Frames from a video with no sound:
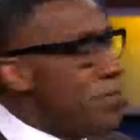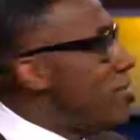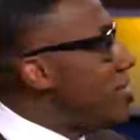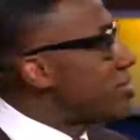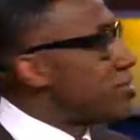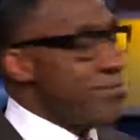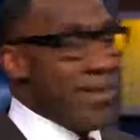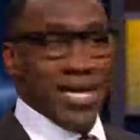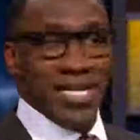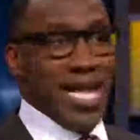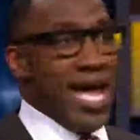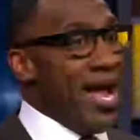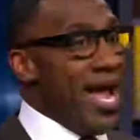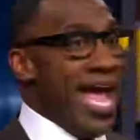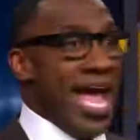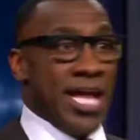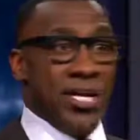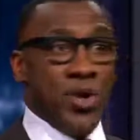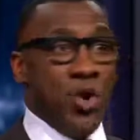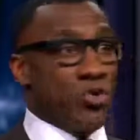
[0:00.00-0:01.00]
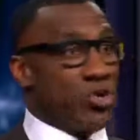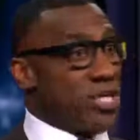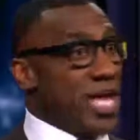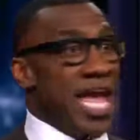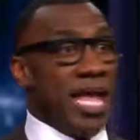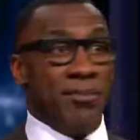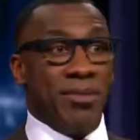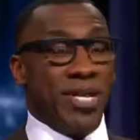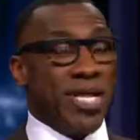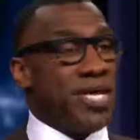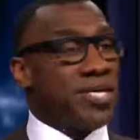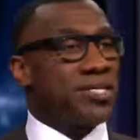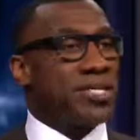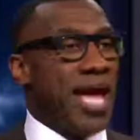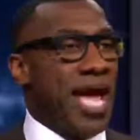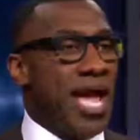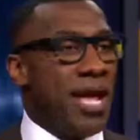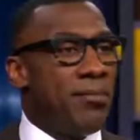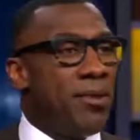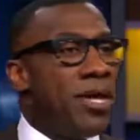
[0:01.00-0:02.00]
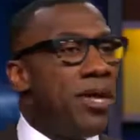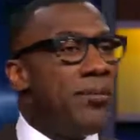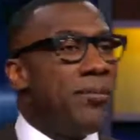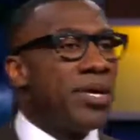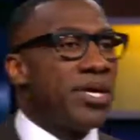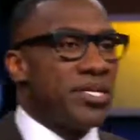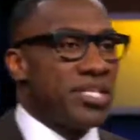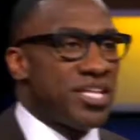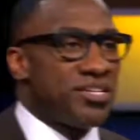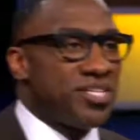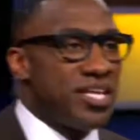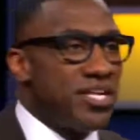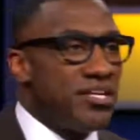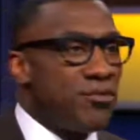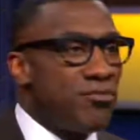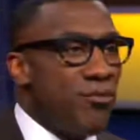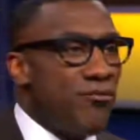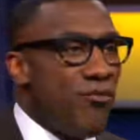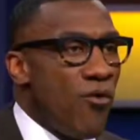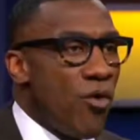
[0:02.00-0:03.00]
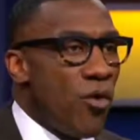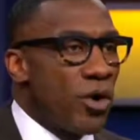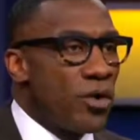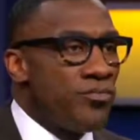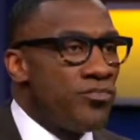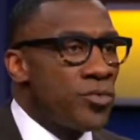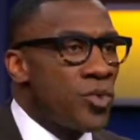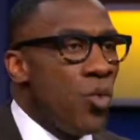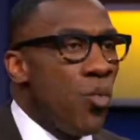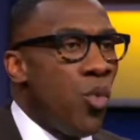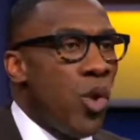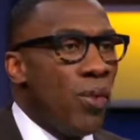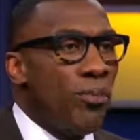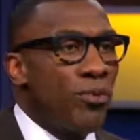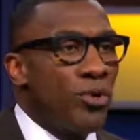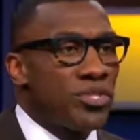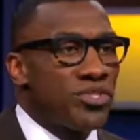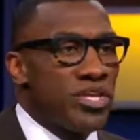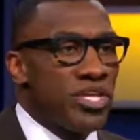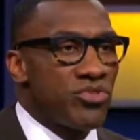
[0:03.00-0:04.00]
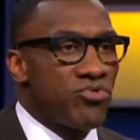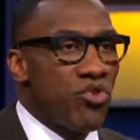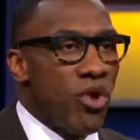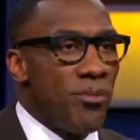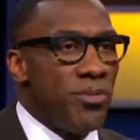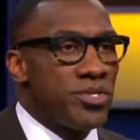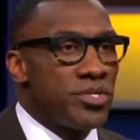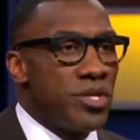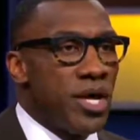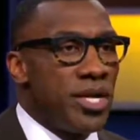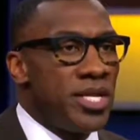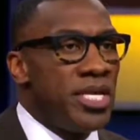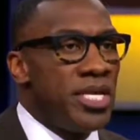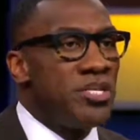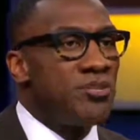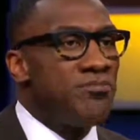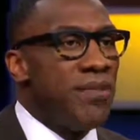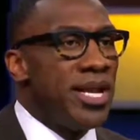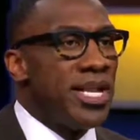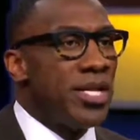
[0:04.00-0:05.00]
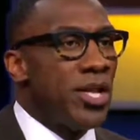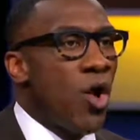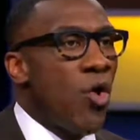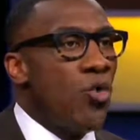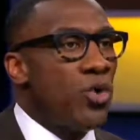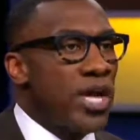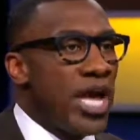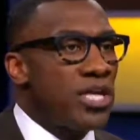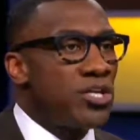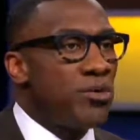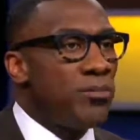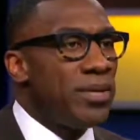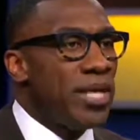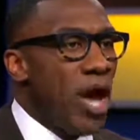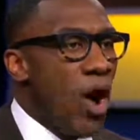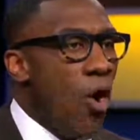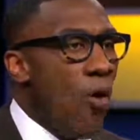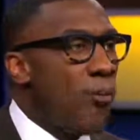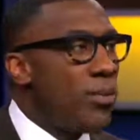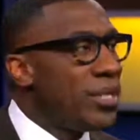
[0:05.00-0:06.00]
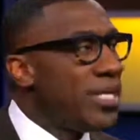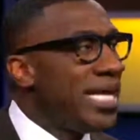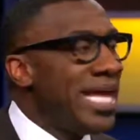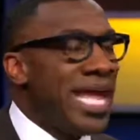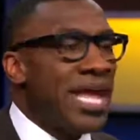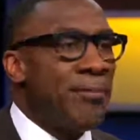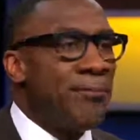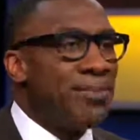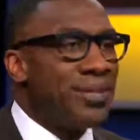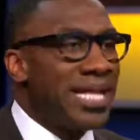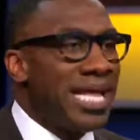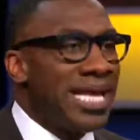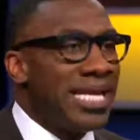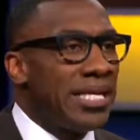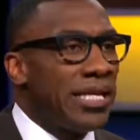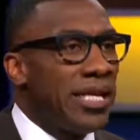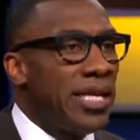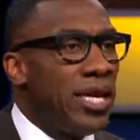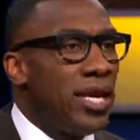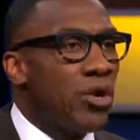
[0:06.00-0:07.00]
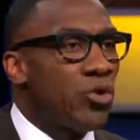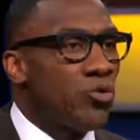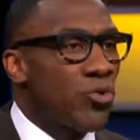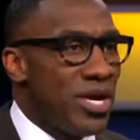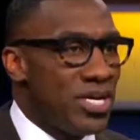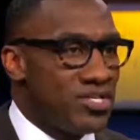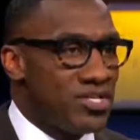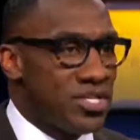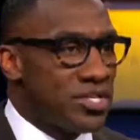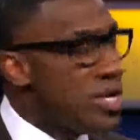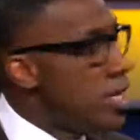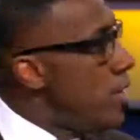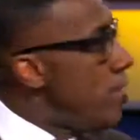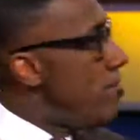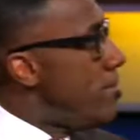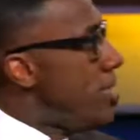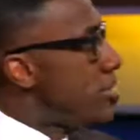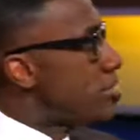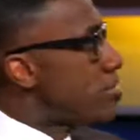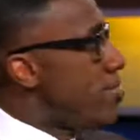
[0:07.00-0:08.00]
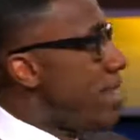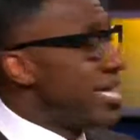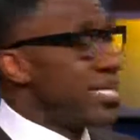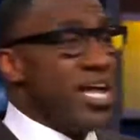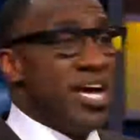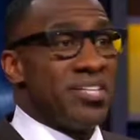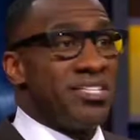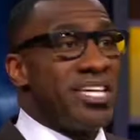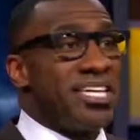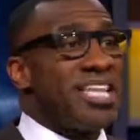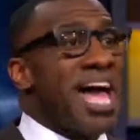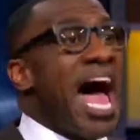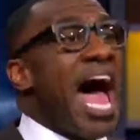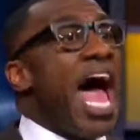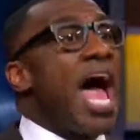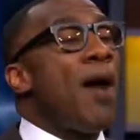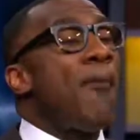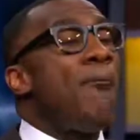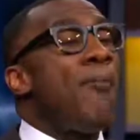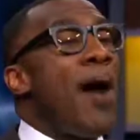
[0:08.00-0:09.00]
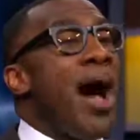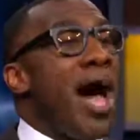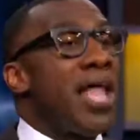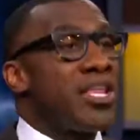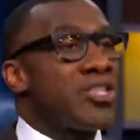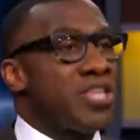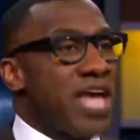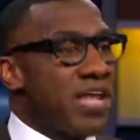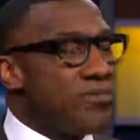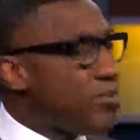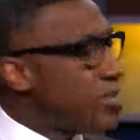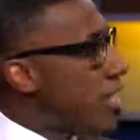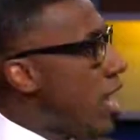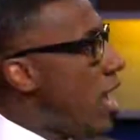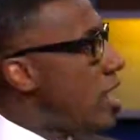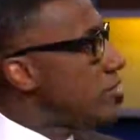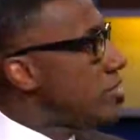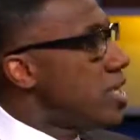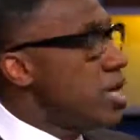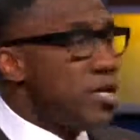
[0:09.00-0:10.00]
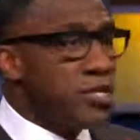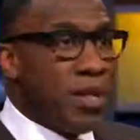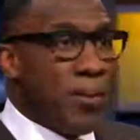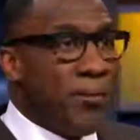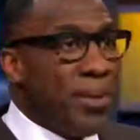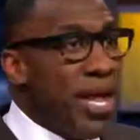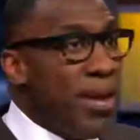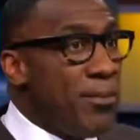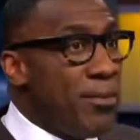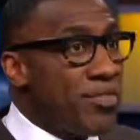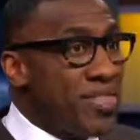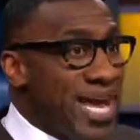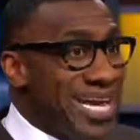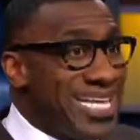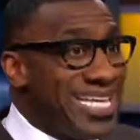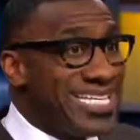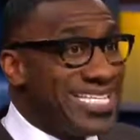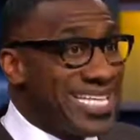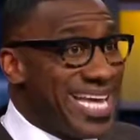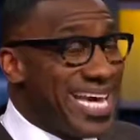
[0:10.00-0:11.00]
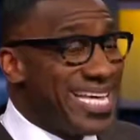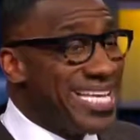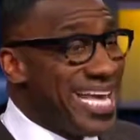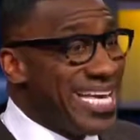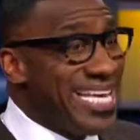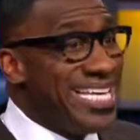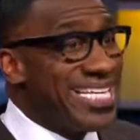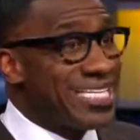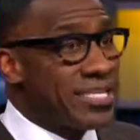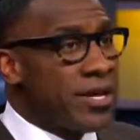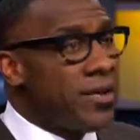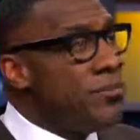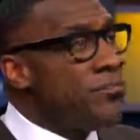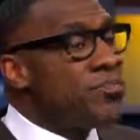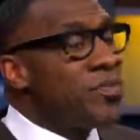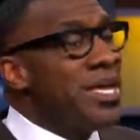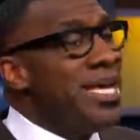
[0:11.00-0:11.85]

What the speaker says: Mr. McNair had no shame in his game because I said this before. What President Trump has done, he's made it okay to be openly and blatantly racist. Mr. McNair said, I apologize because the people that he said he's